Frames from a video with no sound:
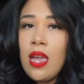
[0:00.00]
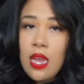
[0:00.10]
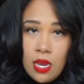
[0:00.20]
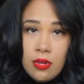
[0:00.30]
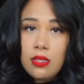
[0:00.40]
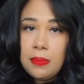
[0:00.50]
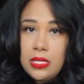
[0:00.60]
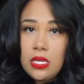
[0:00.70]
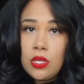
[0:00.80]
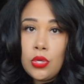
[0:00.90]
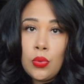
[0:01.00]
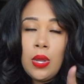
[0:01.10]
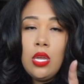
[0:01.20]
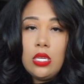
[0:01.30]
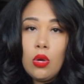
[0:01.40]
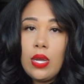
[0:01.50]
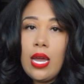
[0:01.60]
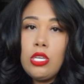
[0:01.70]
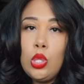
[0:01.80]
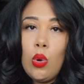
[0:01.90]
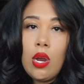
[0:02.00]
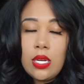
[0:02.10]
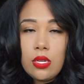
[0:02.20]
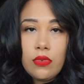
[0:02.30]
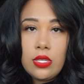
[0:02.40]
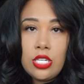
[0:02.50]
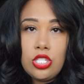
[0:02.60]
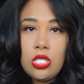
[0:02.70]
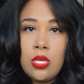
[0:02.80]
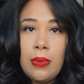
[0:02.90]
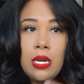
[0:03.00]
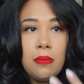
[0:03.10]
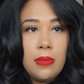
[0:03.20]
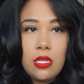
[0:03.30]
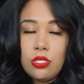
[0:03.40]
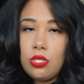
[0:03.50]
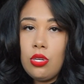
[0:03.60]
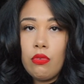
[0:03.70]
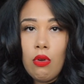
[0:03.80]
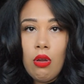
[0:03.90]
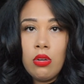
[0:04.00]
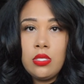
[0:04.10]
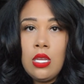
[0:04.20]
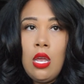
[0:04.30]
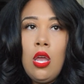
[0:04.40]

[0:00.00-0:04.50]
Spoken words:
And let me tell you, knowing how you are in a relationship and admitting to your wrongs